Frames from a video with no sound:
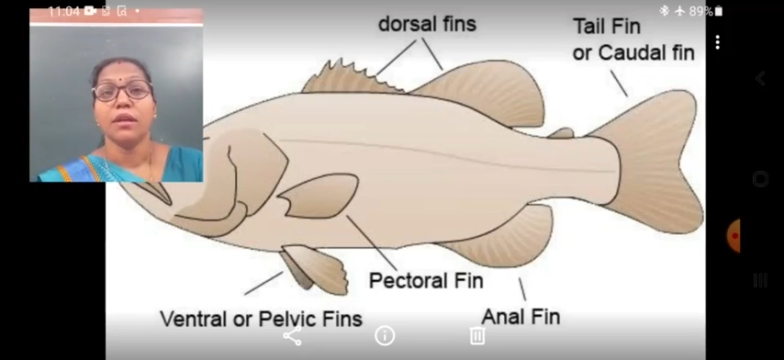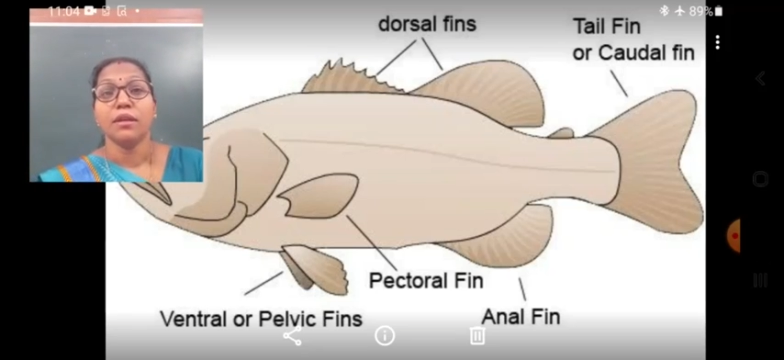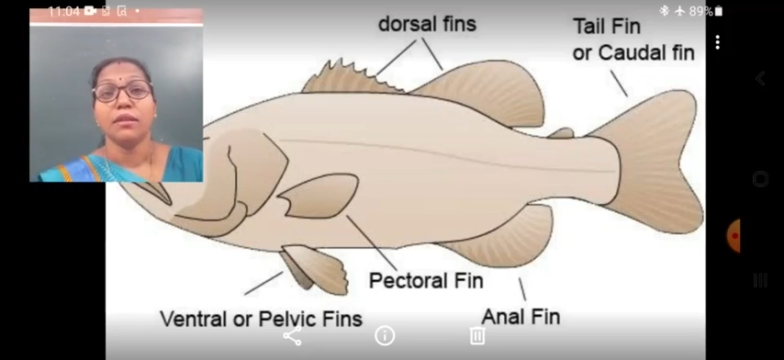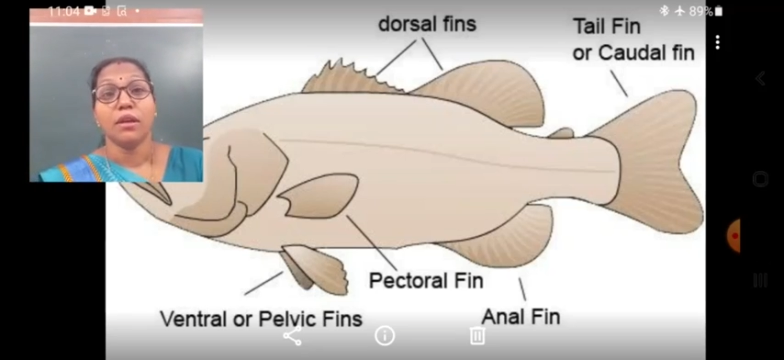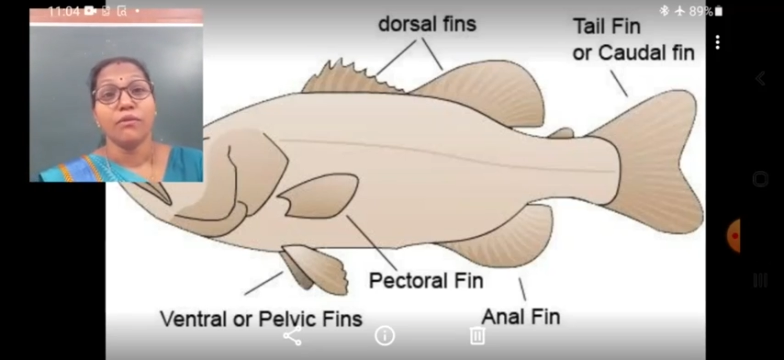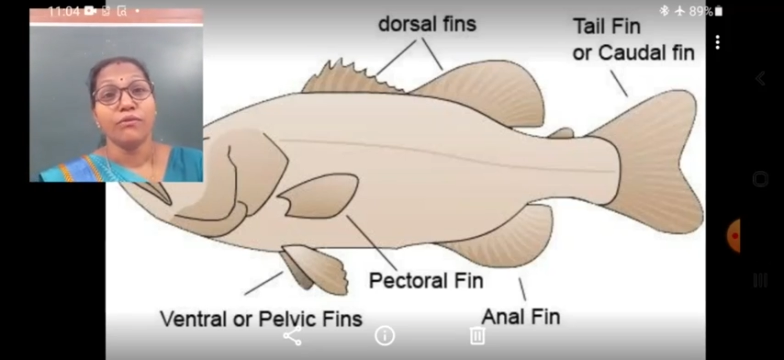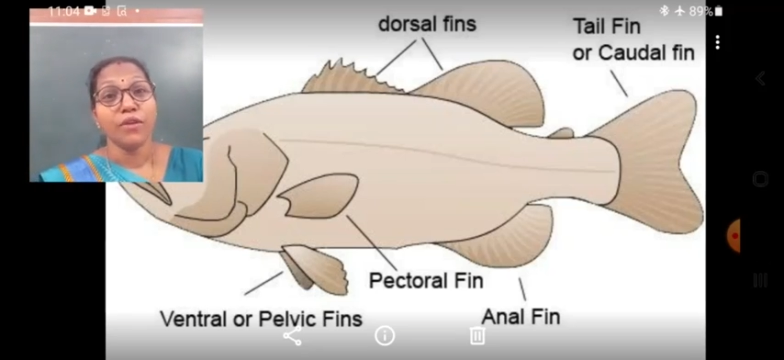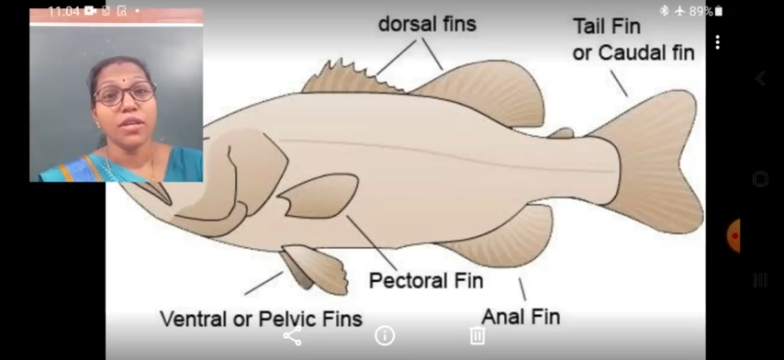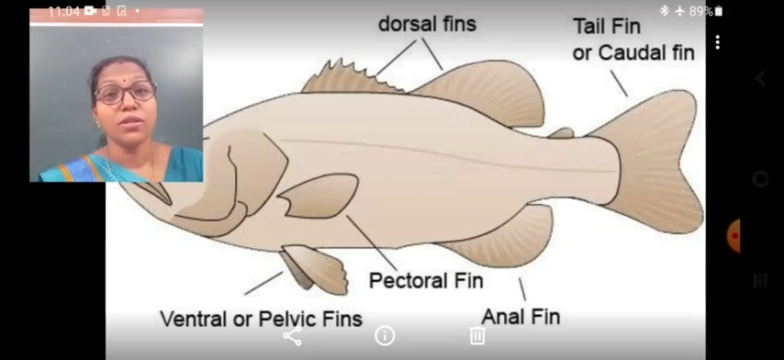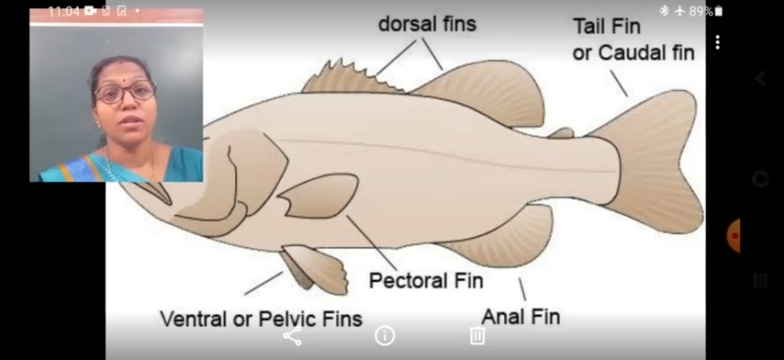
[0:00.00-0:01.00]
The
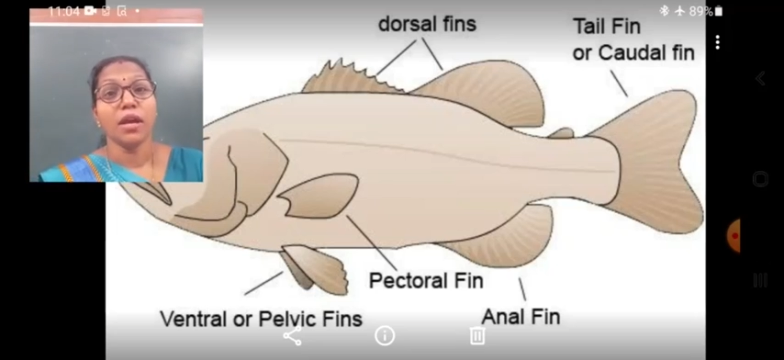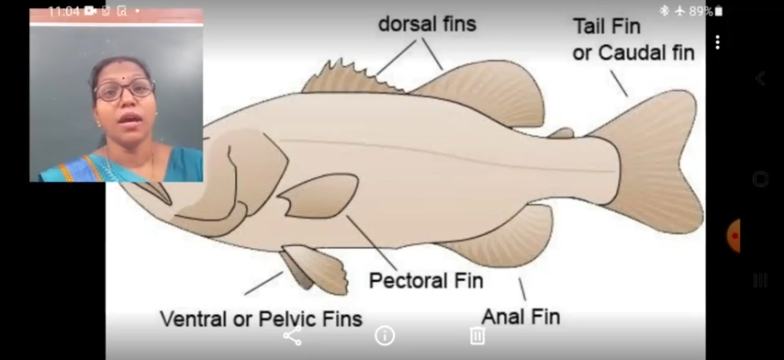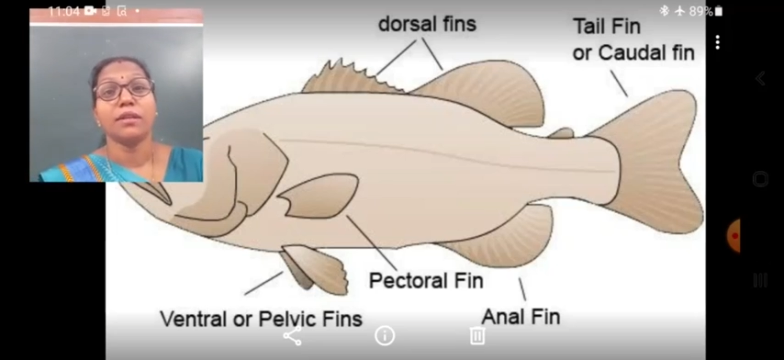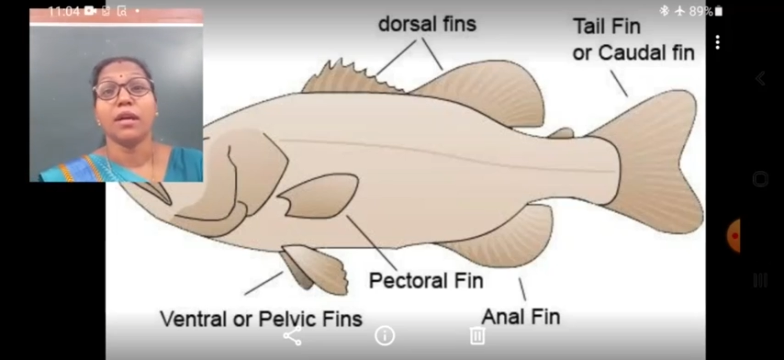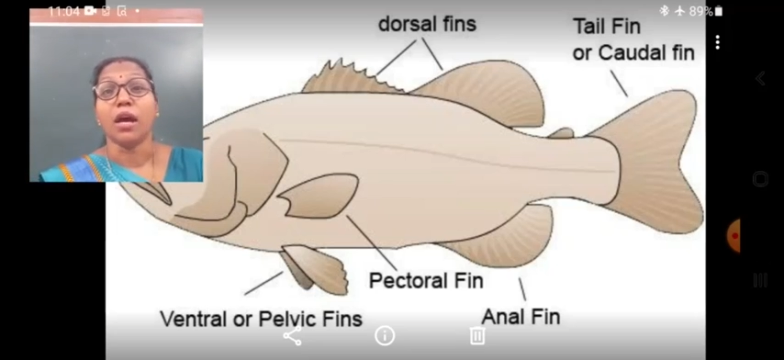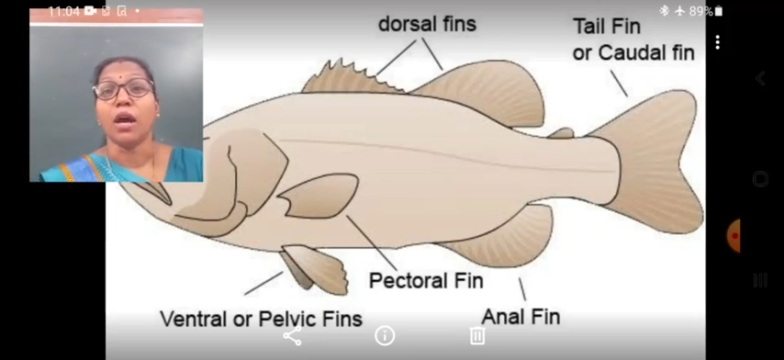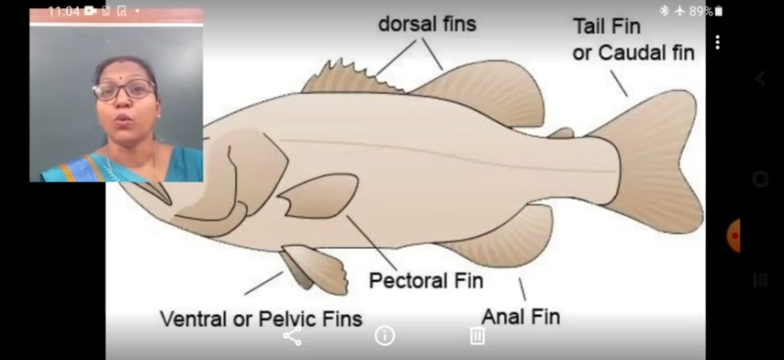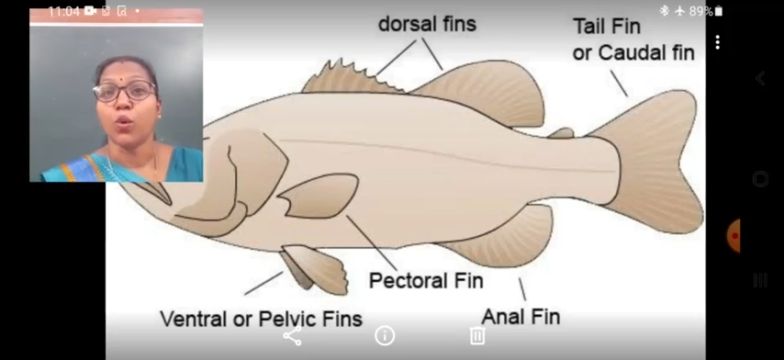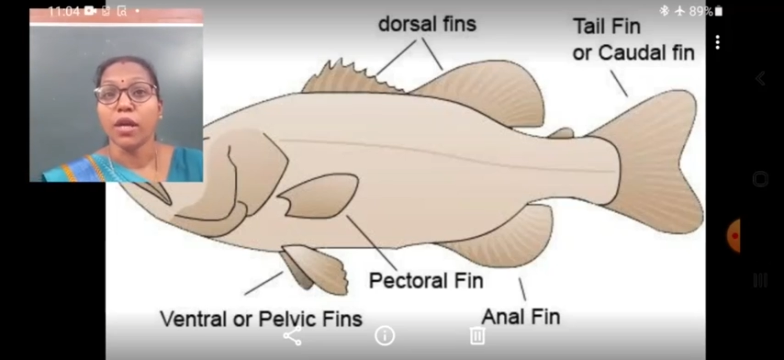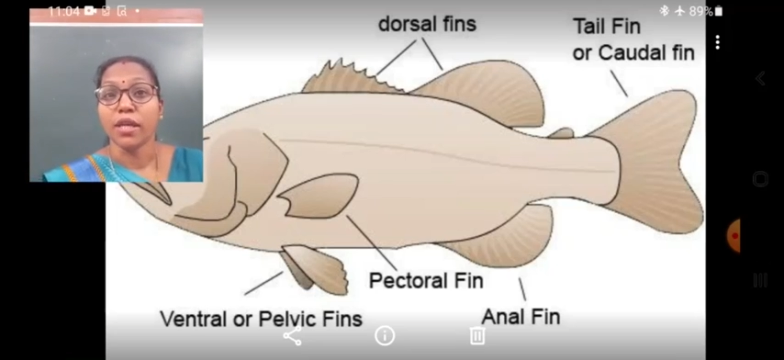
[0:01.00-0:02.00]
fish are the
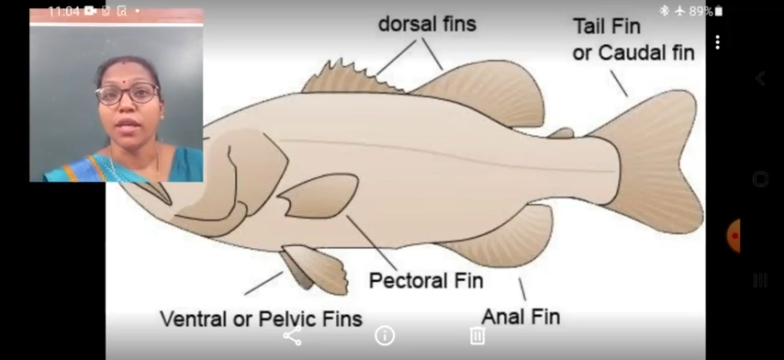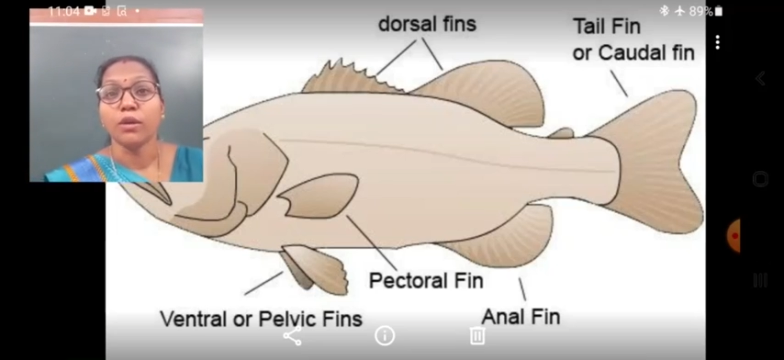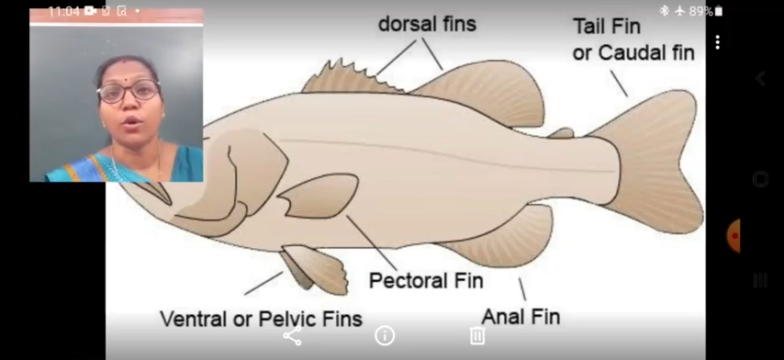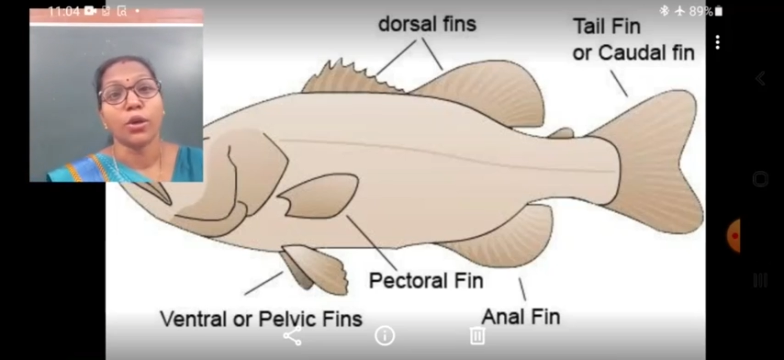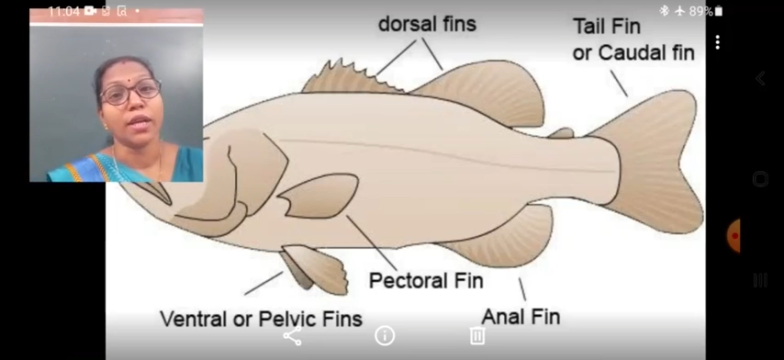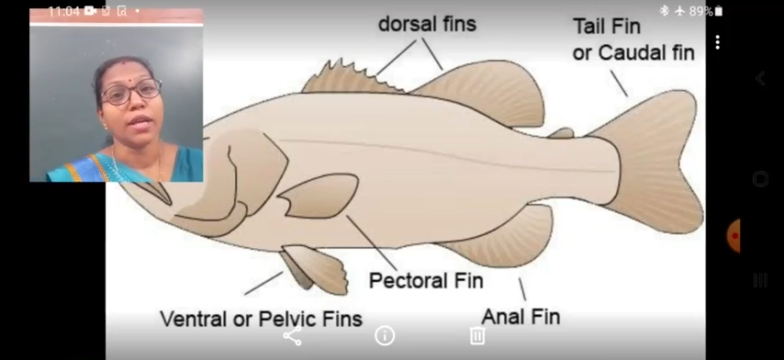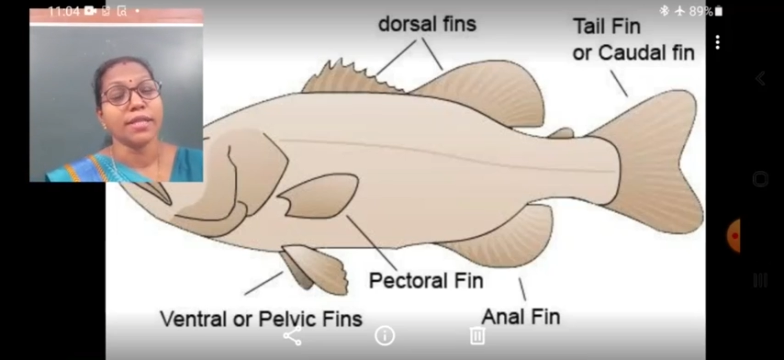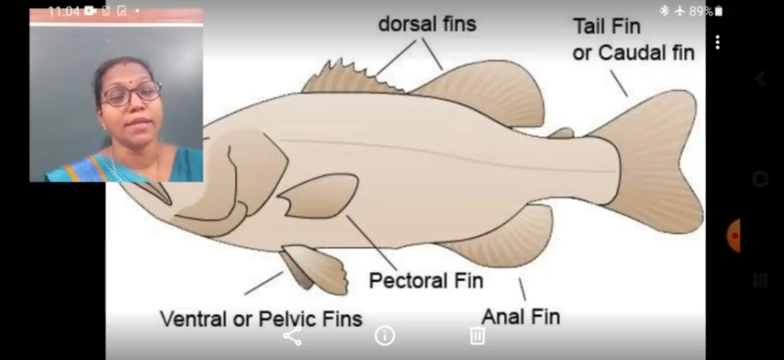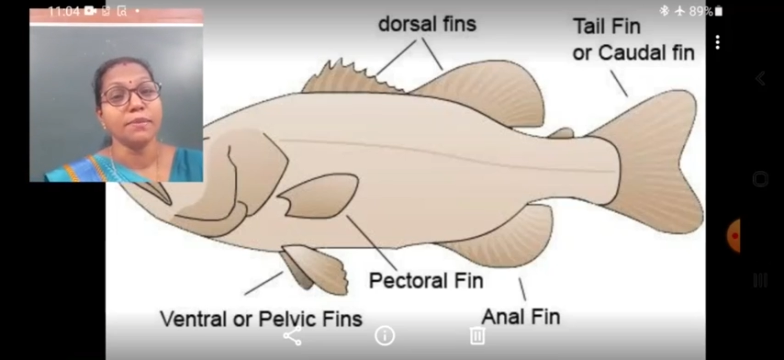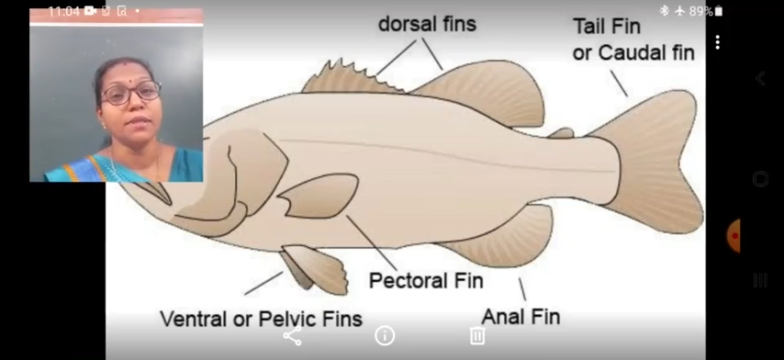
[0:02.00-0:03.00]
aquatic
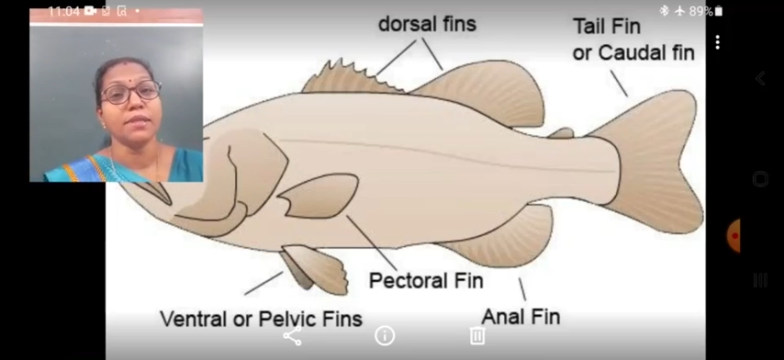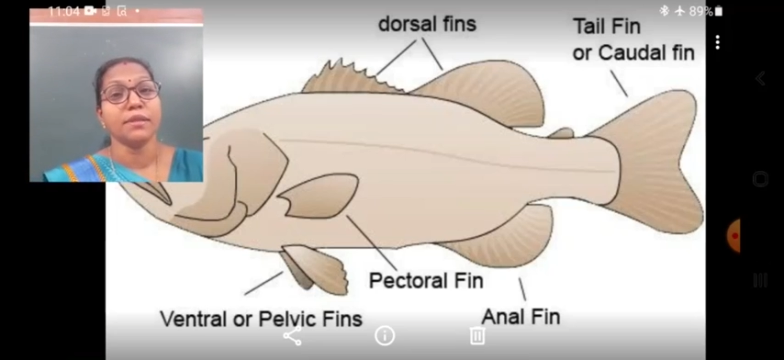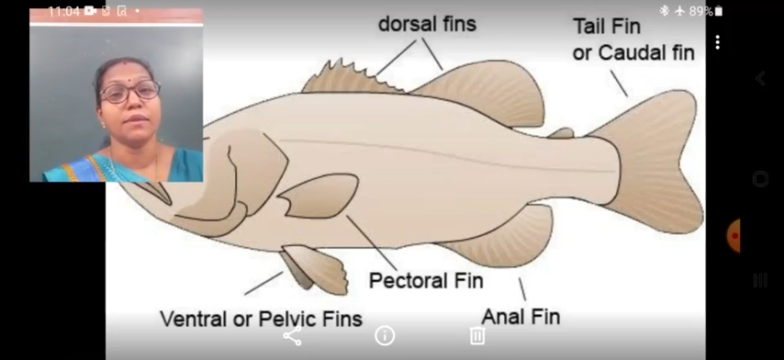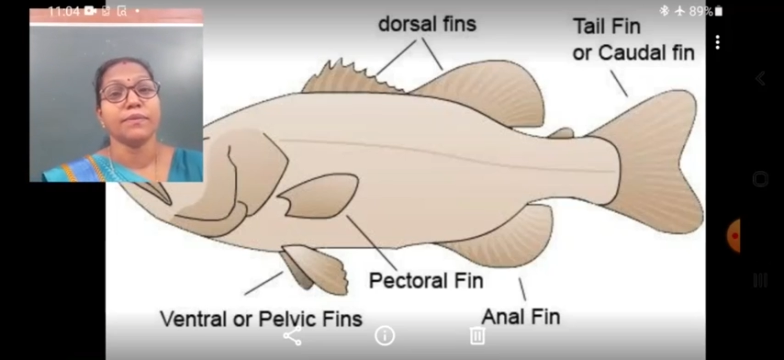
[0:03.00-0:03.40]
organisms.